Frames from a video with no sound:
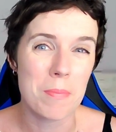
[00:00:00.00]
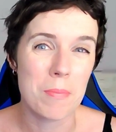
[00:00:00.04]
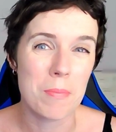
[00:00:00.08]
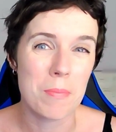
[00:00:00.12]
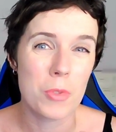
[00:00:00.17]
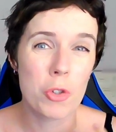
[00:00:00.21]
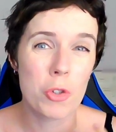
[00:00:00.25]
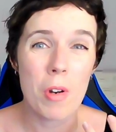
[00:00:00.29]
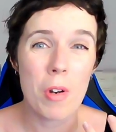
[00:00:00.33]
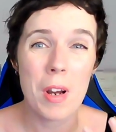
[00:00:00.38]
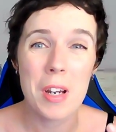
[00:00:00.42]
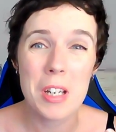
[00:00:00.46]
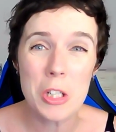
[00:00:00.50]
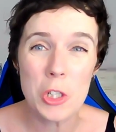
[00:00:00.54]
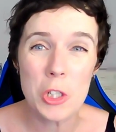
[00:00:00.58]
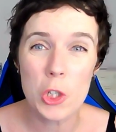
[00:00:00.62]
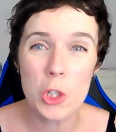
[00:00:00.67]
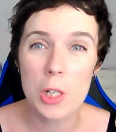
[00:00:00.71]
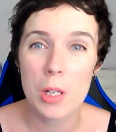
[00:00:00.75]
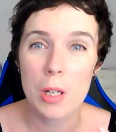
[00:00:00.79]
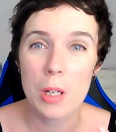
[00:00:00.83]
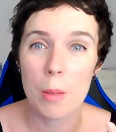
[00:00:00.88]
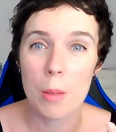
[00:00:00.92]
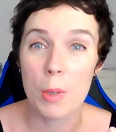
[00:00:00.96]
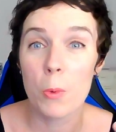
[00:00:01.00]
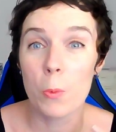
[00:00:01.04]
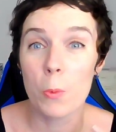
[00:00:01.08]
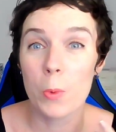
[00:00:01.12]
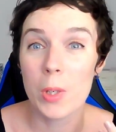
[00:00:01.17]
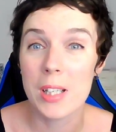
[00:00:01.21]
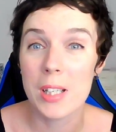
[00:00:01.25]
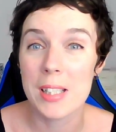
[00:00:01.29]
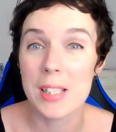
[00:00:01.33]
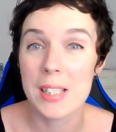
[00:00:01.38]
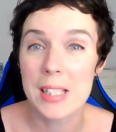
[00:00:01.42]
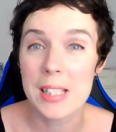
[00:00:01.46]
strange, a bit
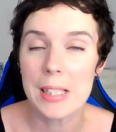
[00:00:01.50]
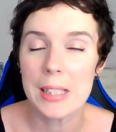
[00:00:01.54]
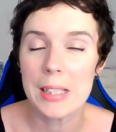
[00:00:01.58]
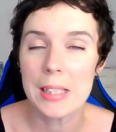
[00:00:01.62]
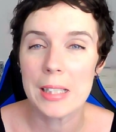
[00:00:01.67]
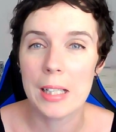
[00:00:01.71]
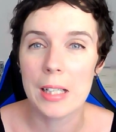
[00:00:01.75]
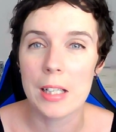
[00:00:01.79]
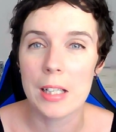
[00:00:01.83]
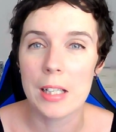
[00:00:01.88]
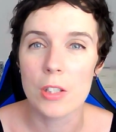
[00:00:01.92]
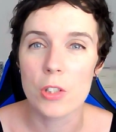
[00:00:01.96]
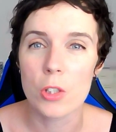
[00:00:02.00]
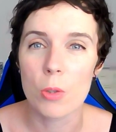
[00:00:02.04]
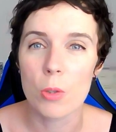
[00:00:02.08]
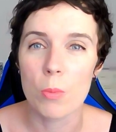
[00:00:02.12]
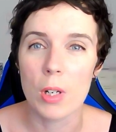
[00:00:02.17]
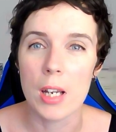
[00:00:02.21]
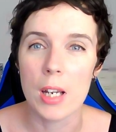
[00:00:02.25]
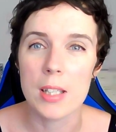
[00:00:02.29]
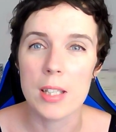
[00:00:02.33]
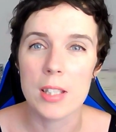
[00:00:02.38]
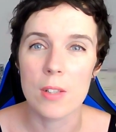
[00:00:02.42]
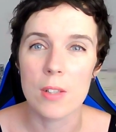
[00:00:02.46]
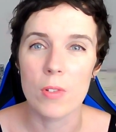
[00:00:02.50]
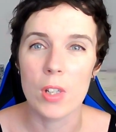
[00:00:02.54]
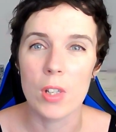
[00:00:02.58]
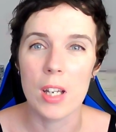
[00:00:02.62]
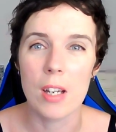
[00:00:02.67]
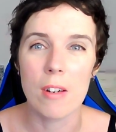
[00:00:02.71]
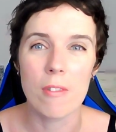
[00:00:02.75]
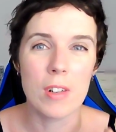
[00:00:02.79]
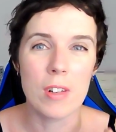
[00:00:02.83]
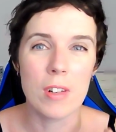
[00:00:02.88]
weird to a native ear,